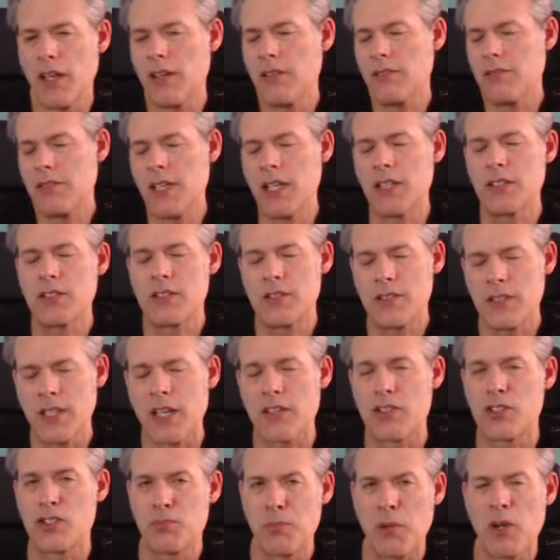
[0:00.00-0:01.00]
yes,
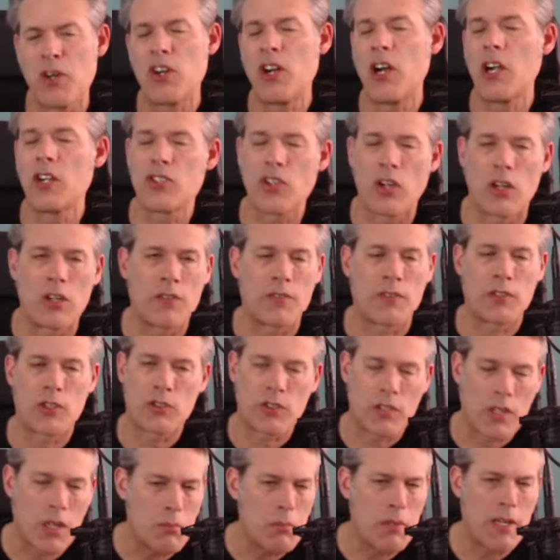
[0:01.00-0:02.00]
yes, spell cards are difficult
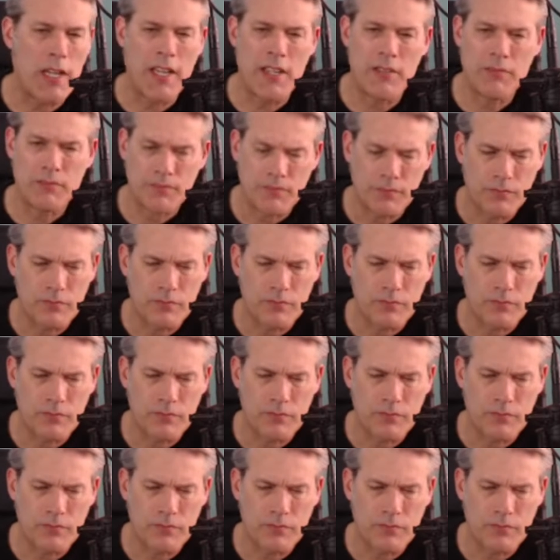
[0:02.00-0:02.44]
to come by